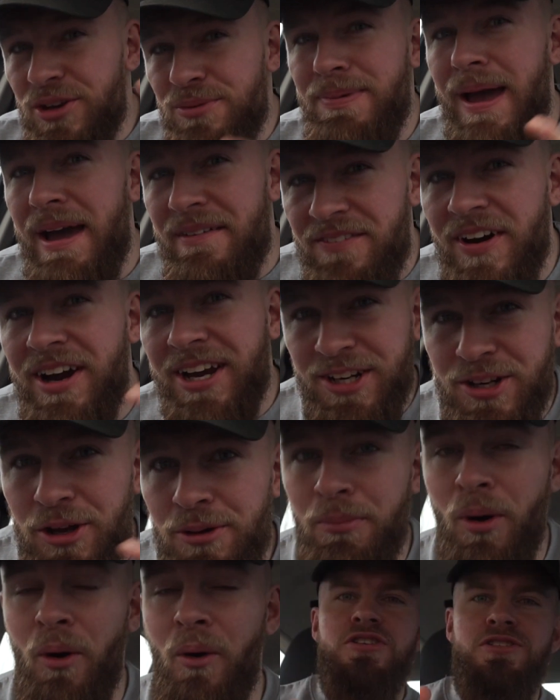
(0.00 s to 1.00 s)
you better fucking
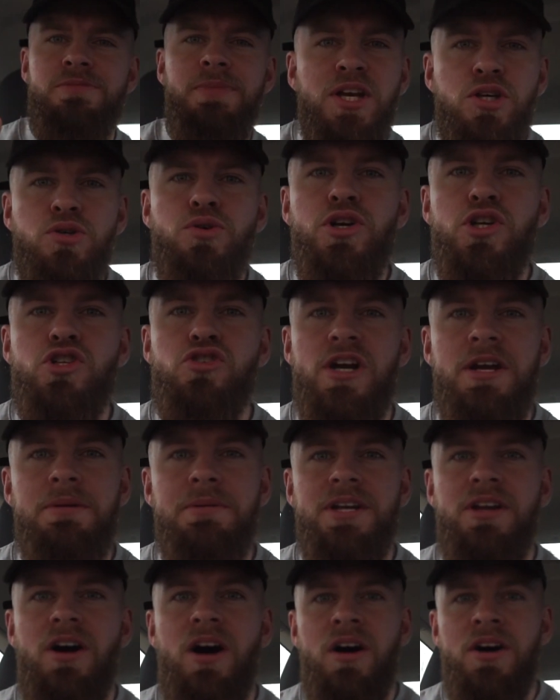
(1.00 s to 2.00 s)
do more. So make sure you're
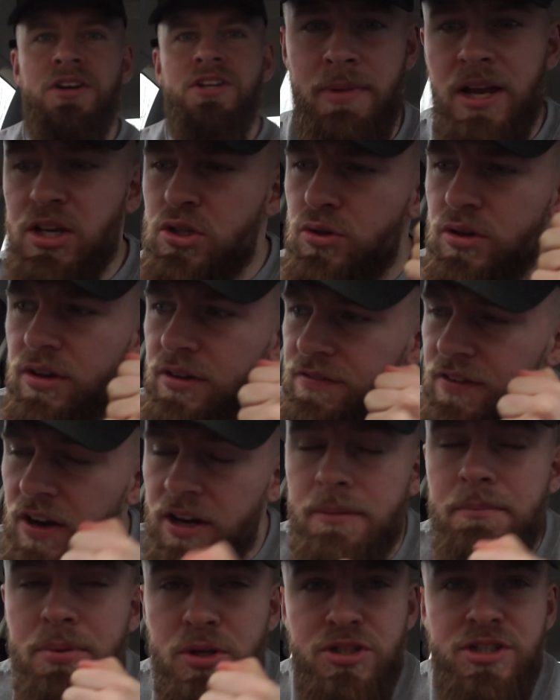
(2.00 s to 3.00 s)
training hard. Make sure you're
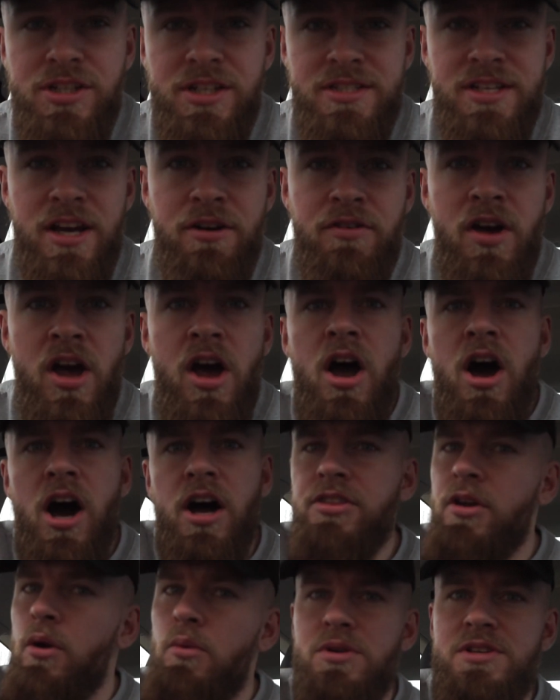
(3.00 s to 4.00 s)
fucking pushing yourself.
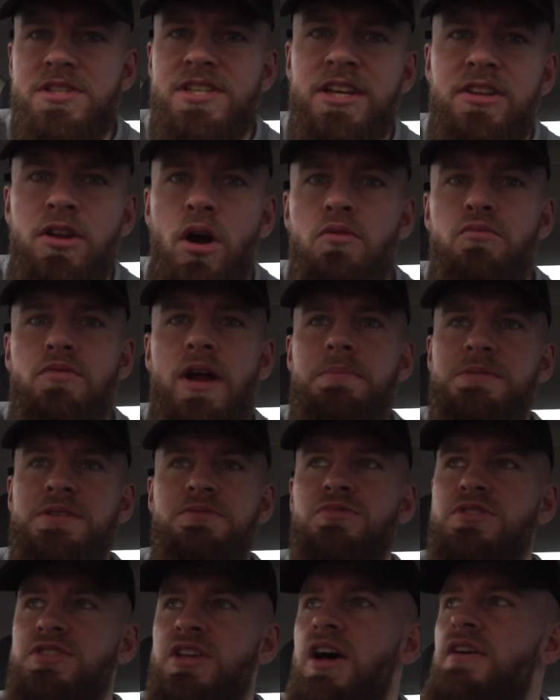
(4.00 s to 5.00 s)
I don't want to see no reps
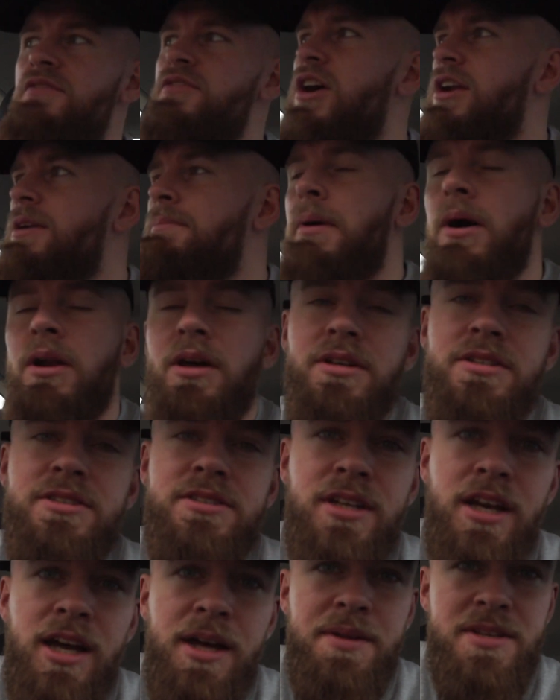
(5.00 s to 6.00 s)
in reserve kind of
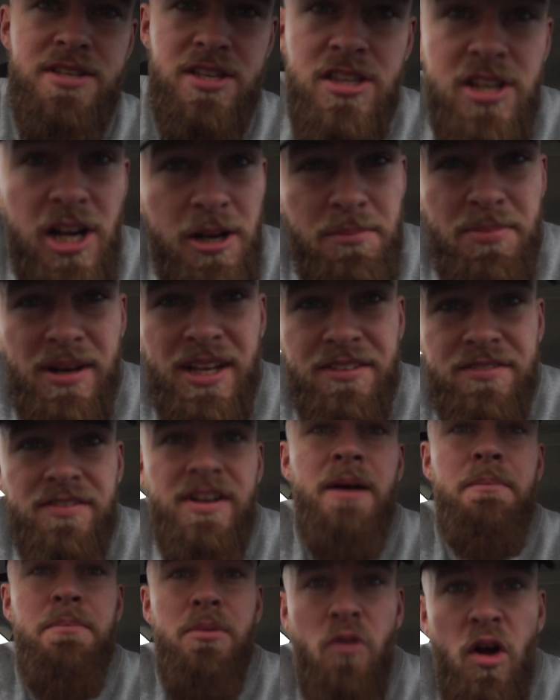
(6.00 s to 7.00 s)
bollocks. There's a time and place for
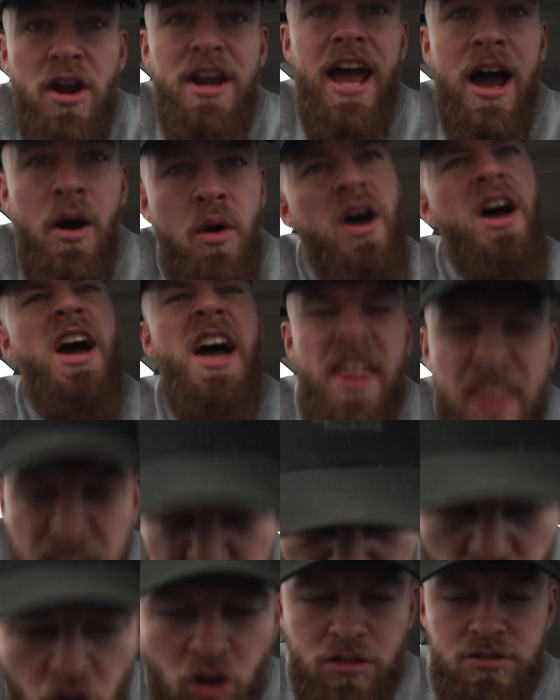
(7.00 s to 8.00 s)
that, but right now,
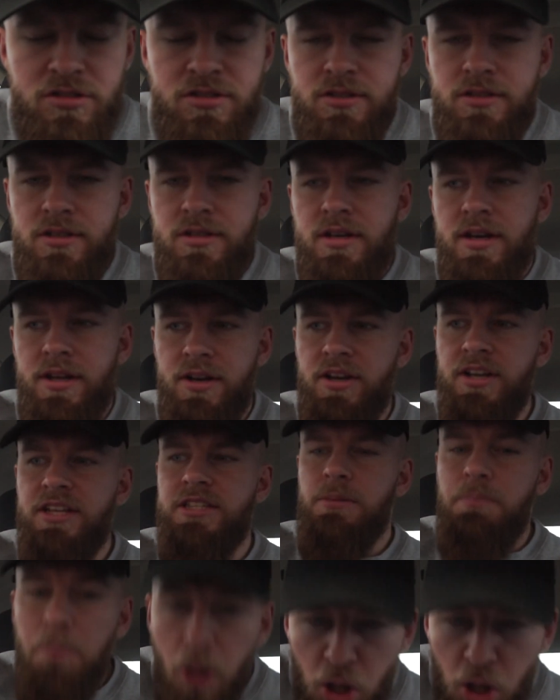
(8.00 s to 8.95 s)
there's not. And I need to